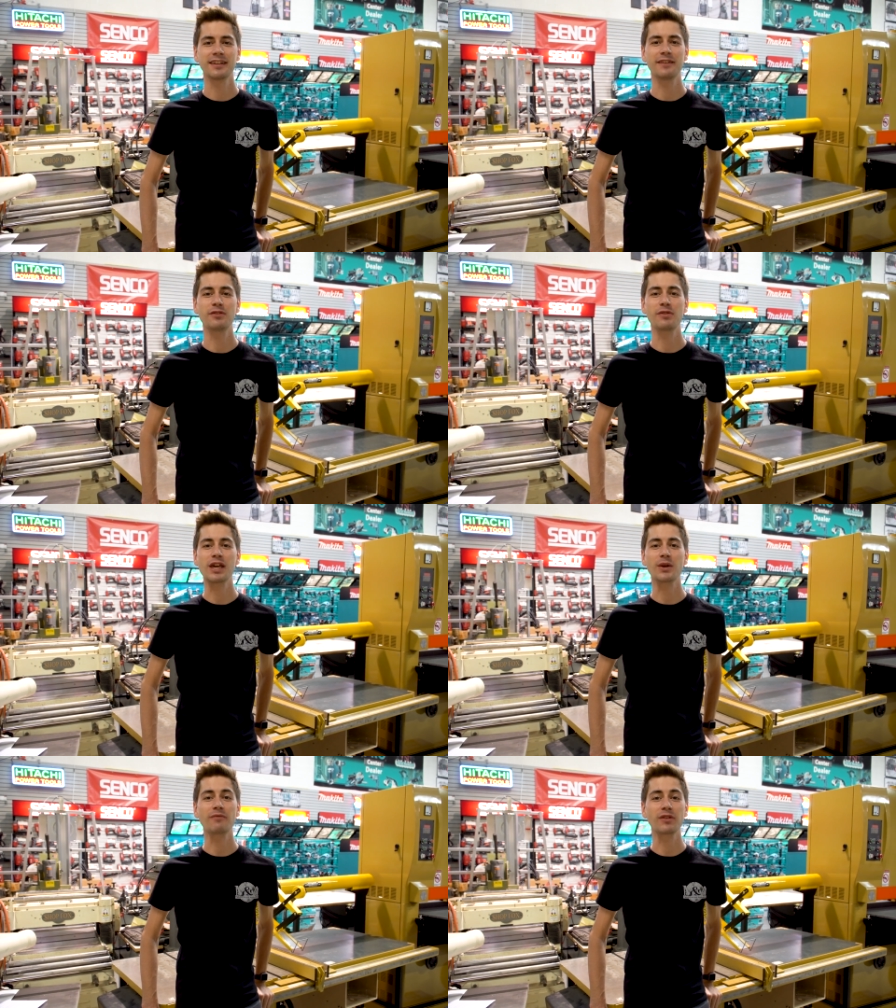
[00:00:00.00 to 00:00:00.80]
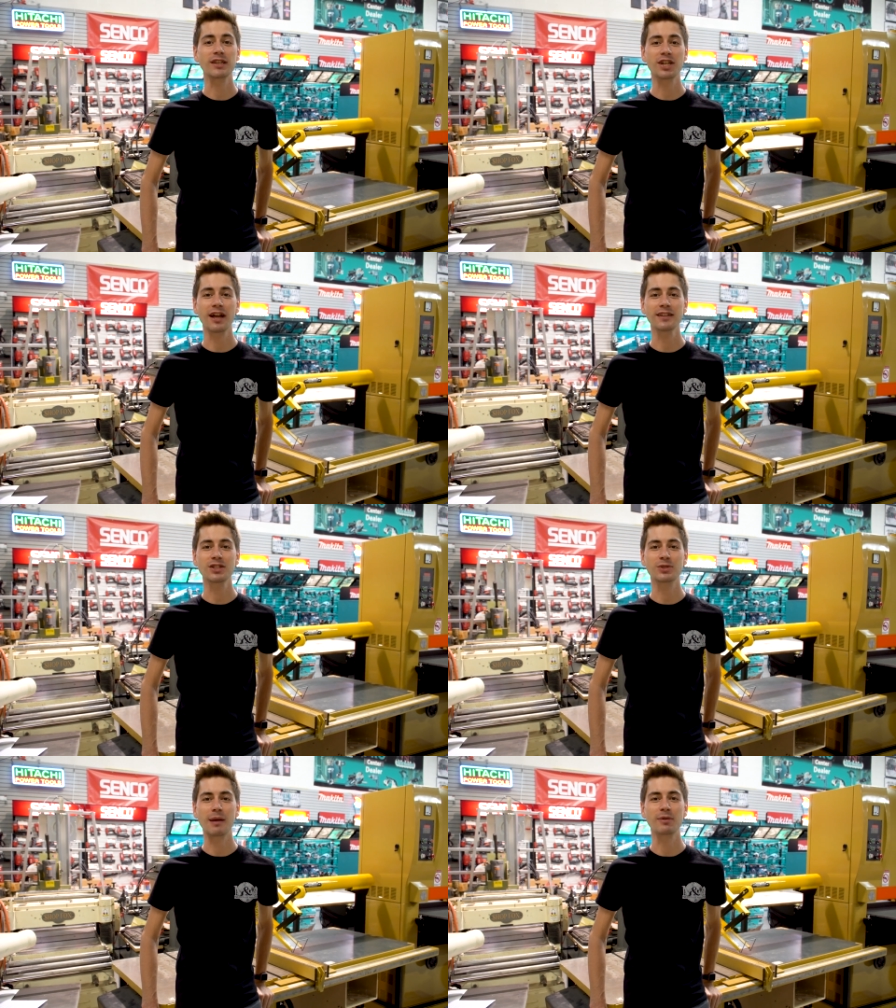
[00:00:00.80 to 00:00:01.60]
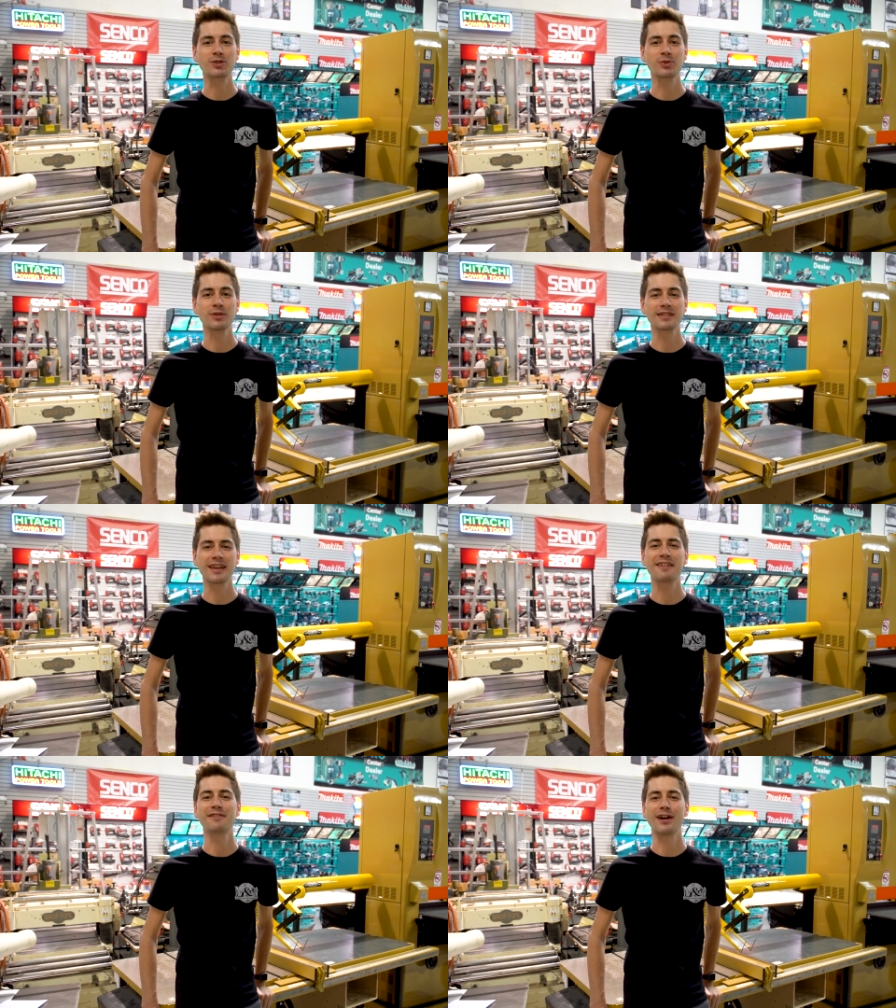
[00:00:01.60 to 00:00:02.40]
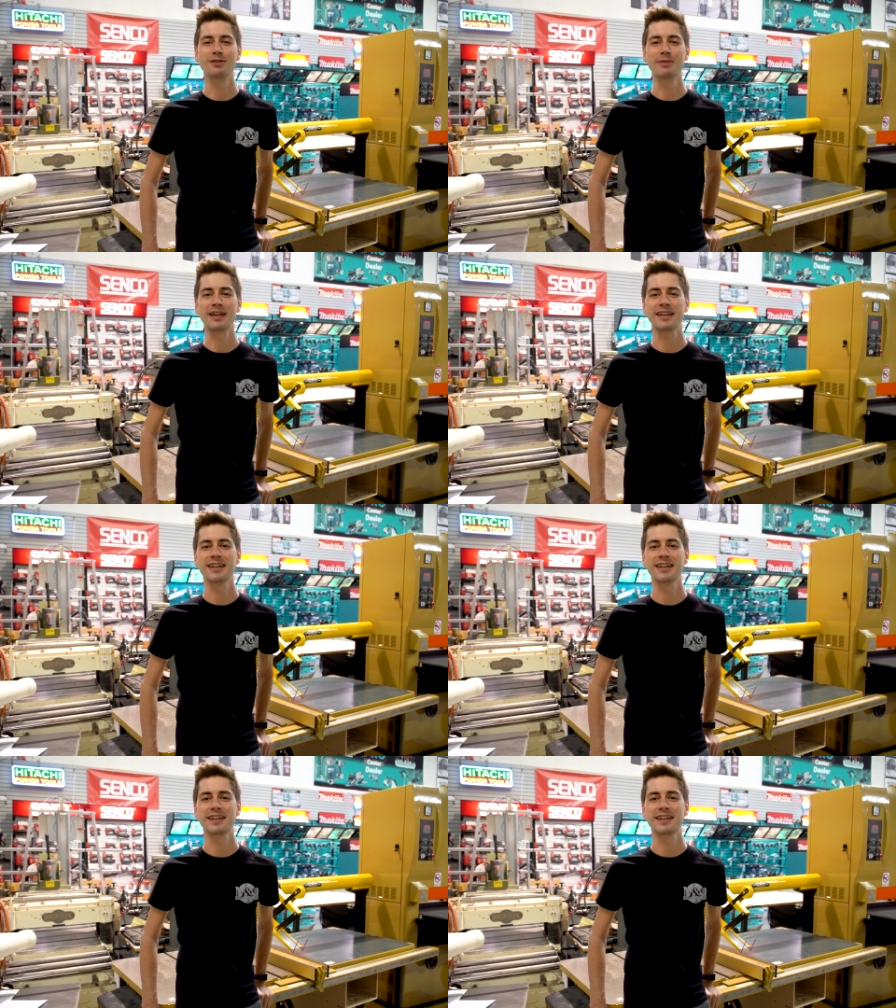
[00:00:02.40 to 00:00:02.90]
If you think you're up for the challenge, grab your tools and follow me.